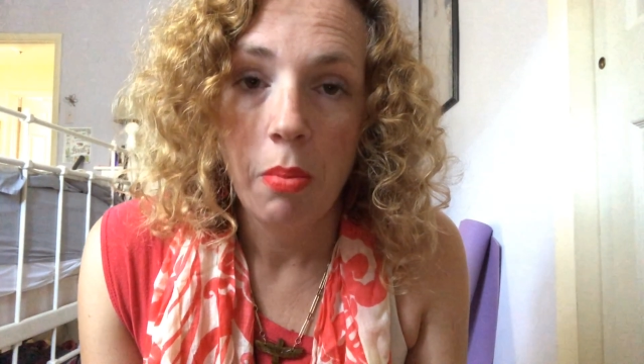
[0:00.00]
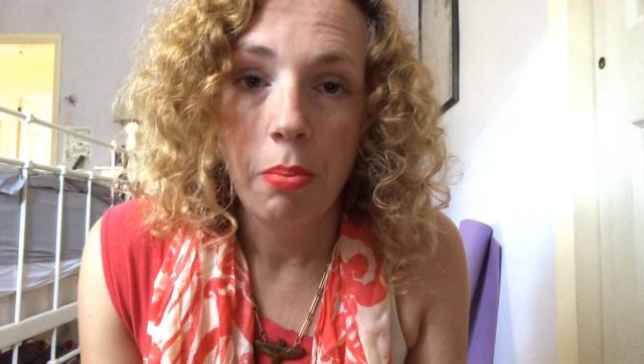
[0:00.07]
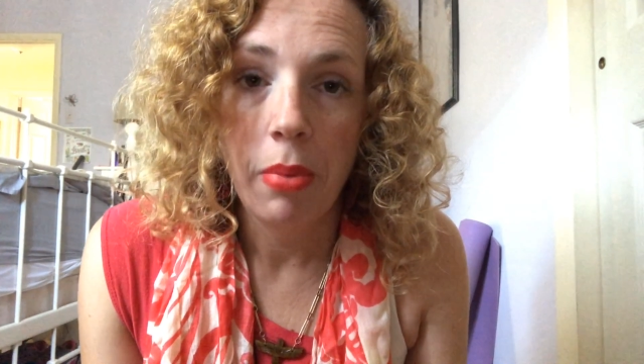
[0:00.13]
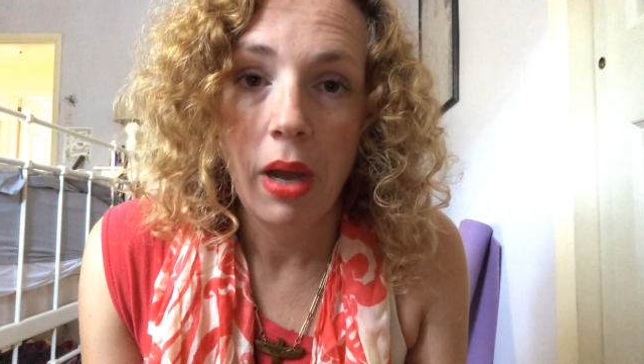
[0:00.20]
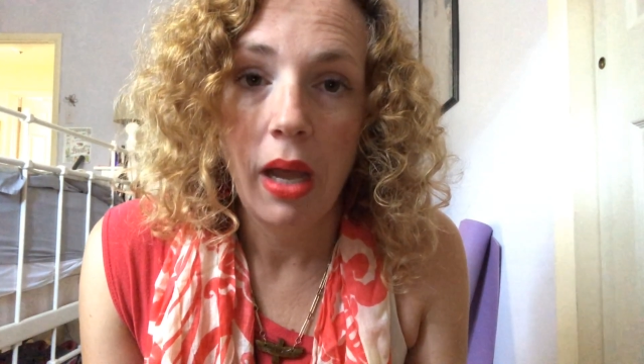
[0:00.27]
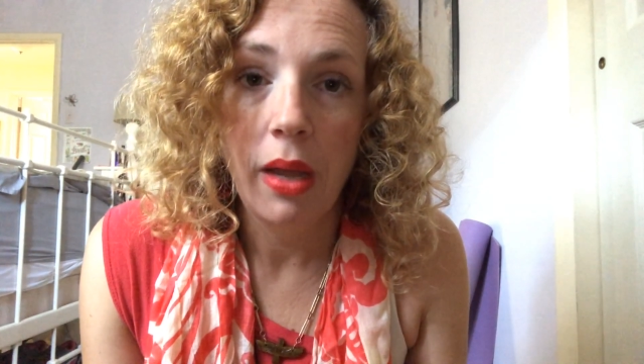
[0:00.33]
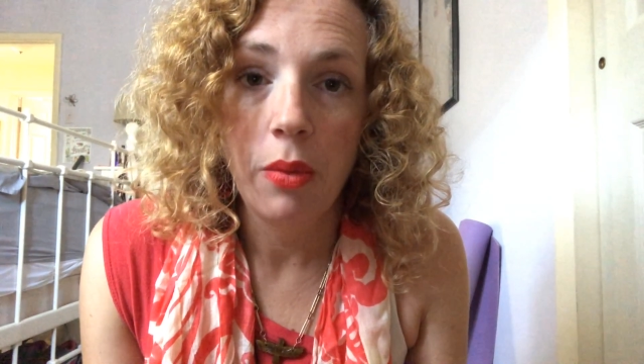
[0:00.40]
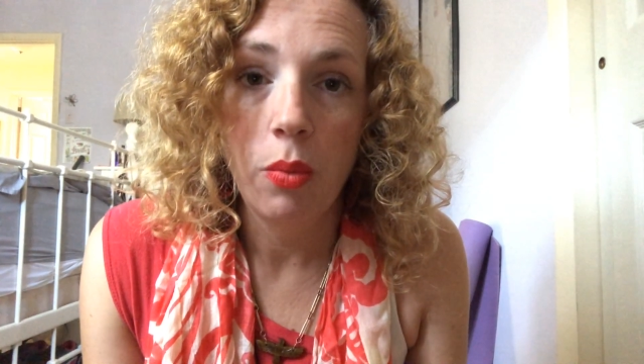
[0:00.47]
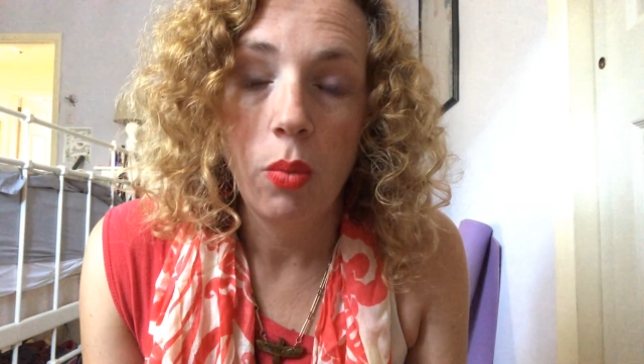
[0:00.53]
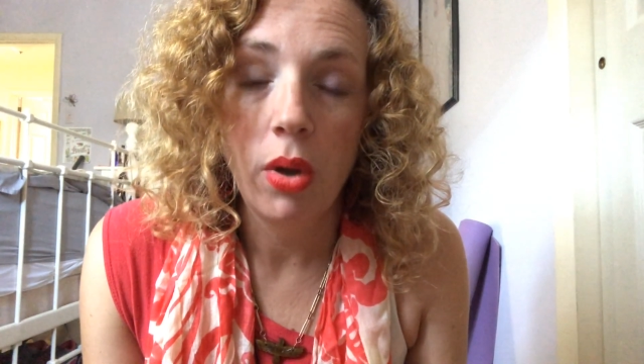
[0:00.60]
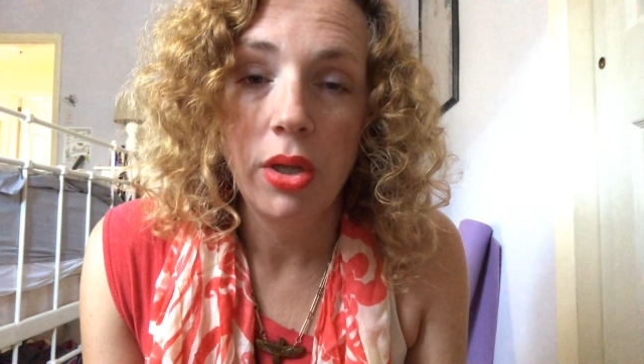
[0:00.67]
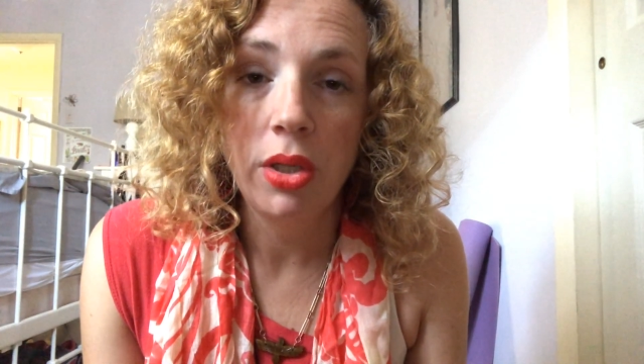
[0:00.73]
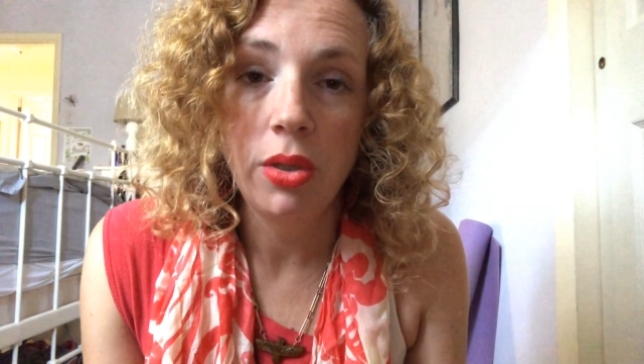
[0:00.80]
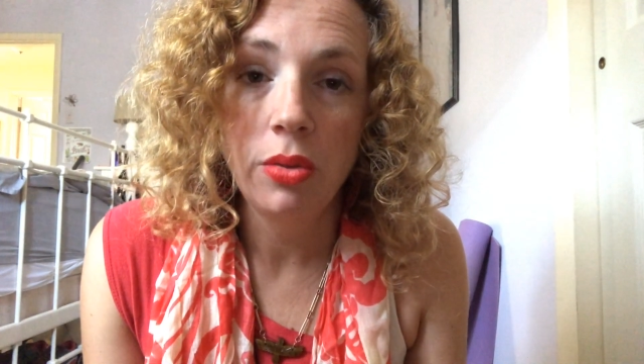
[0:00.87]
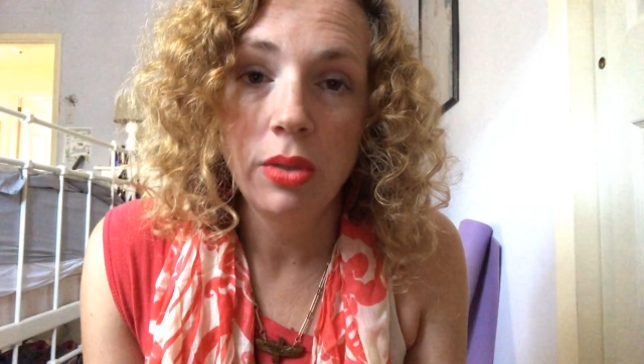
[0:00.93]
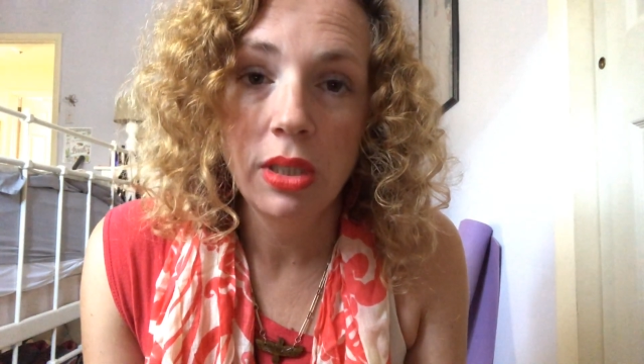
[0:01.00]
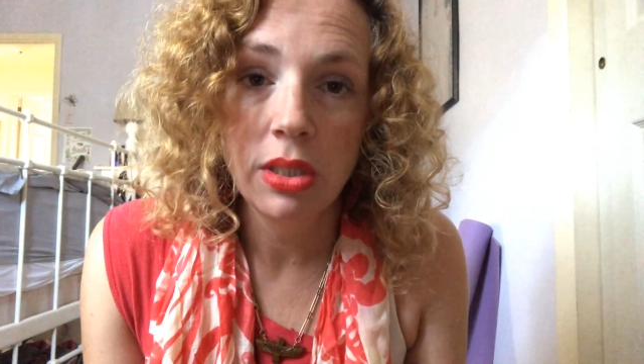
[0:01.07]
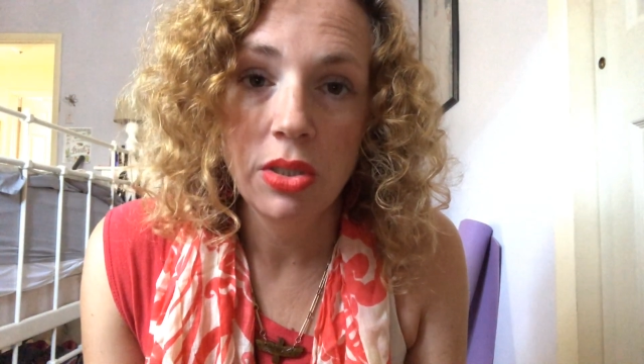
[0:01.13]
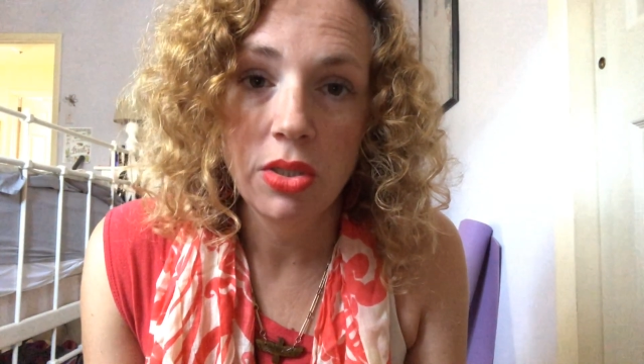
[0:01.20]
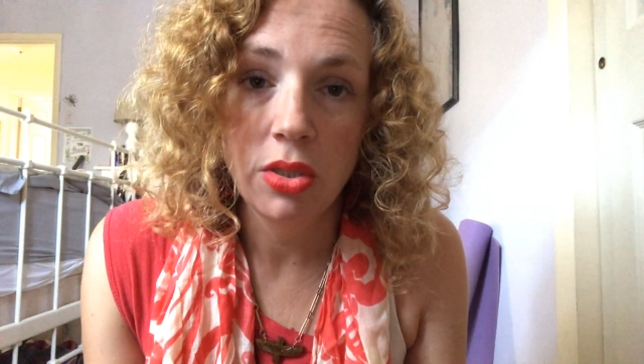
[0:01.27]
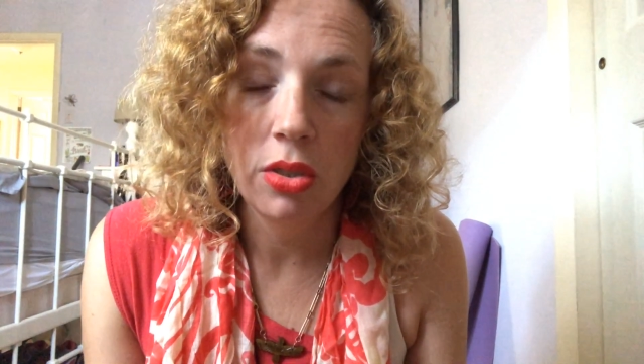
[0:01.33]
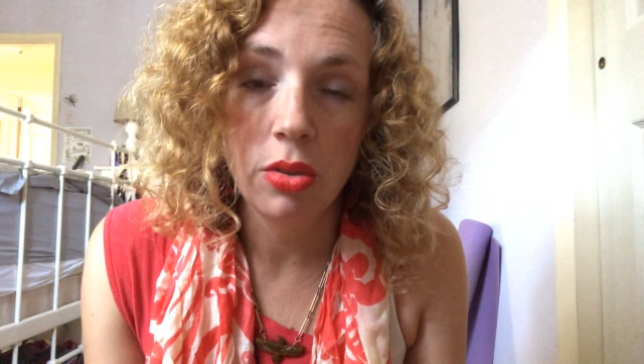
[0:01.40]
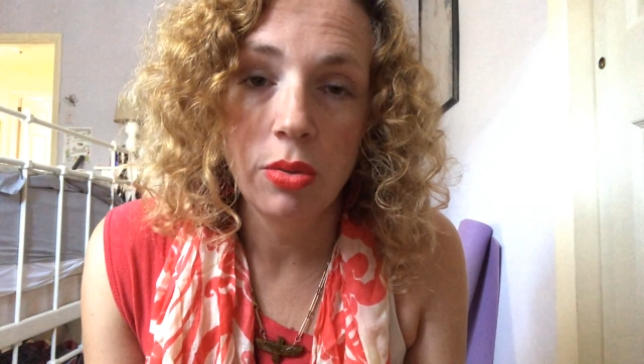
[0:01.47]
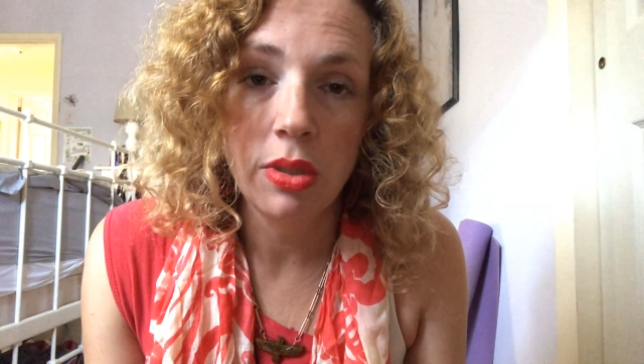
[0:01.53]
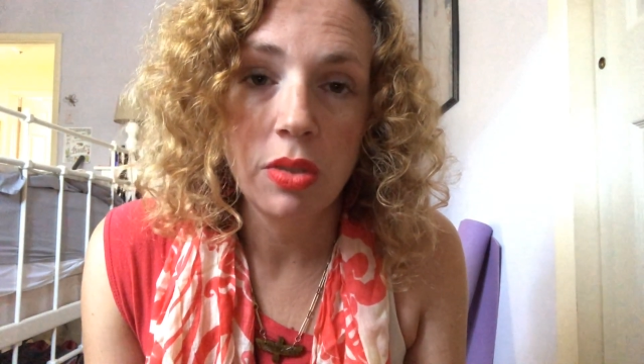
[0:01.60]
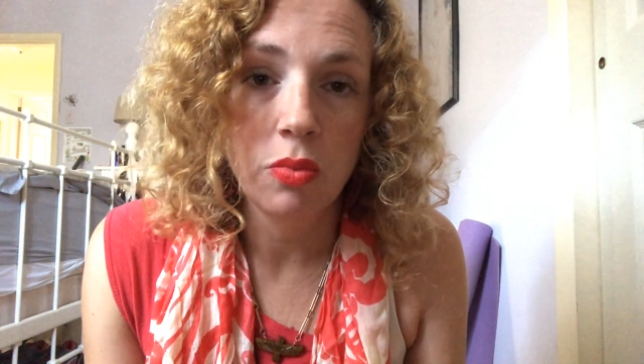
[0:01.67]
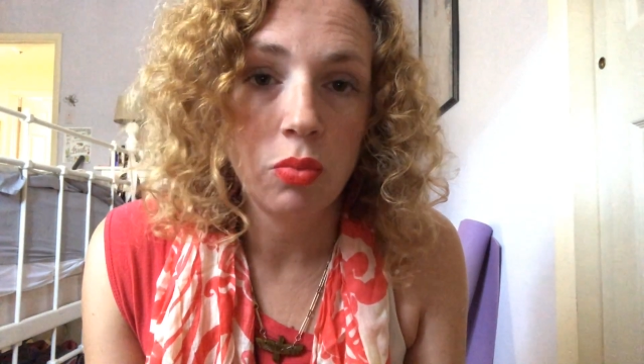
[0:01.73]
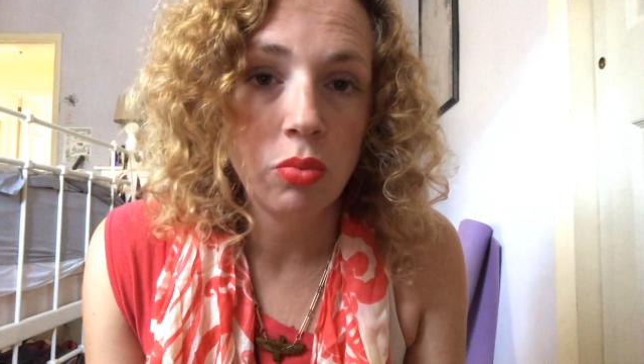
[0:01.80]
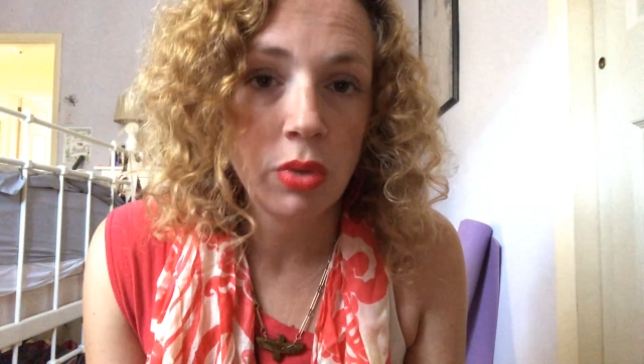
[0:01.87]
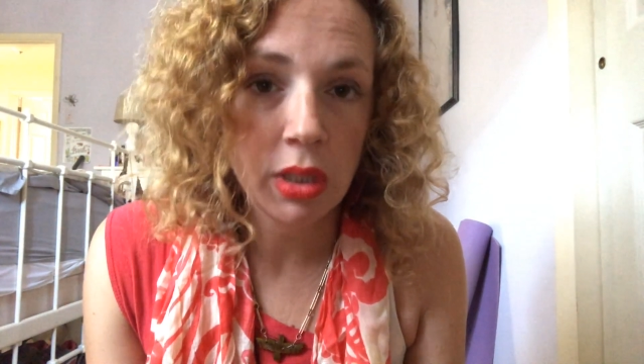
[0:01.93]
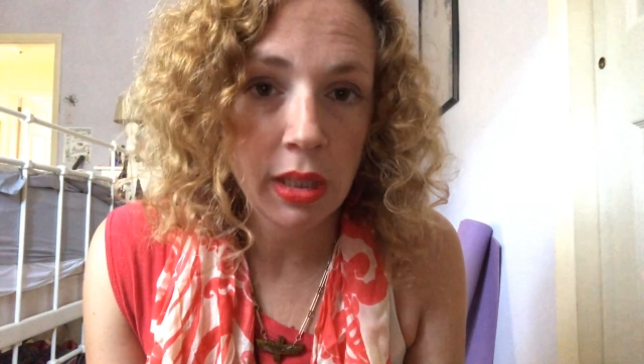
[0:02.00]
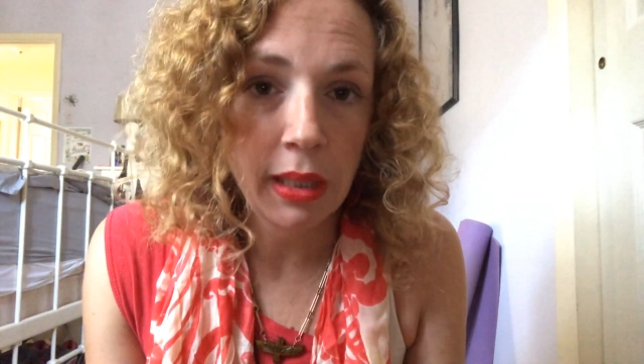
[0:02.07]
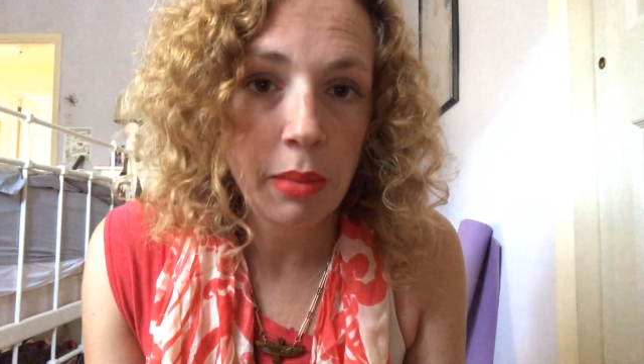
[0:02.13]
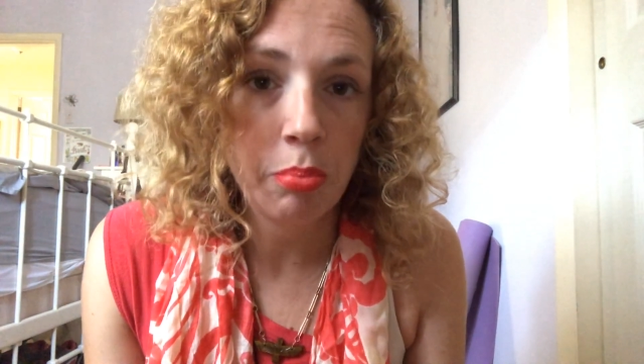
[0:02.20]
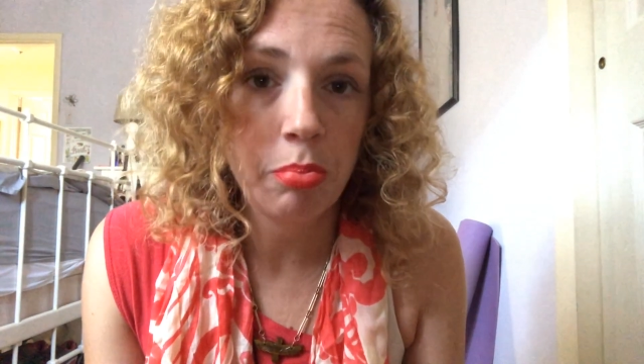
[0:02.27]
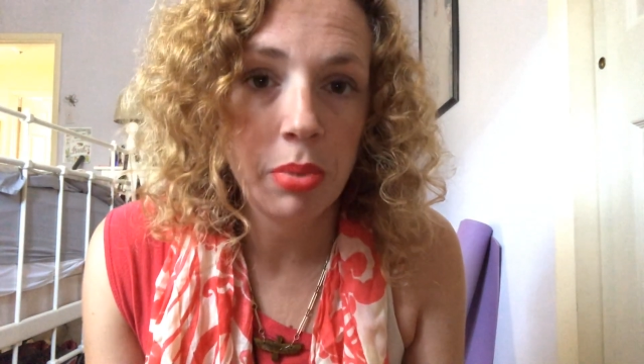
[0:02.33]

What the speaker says: but what you can do is really